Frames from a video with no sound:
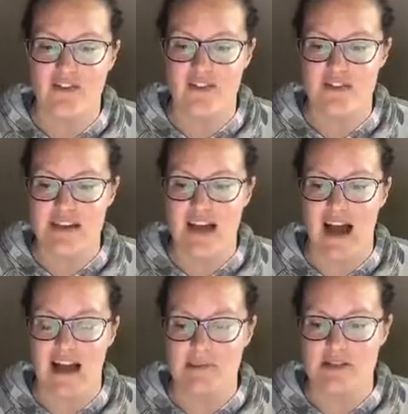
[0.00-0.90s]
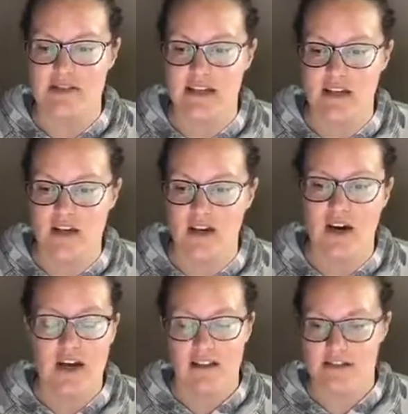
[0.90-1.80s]
feels like I'm just here.
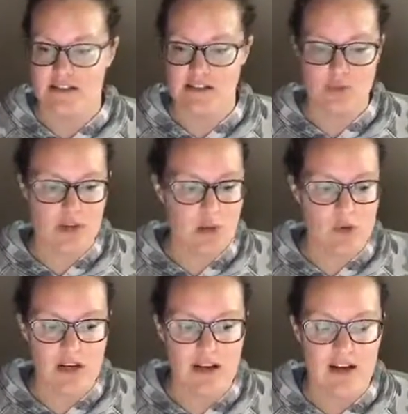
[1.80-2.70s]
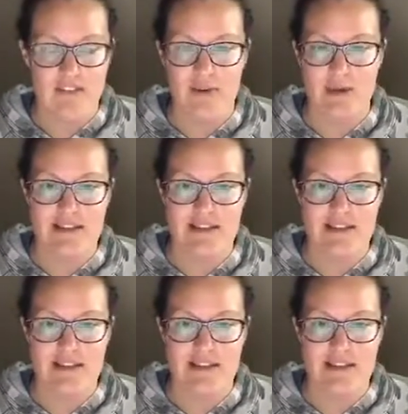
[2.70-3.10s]
This isn't really working out for me.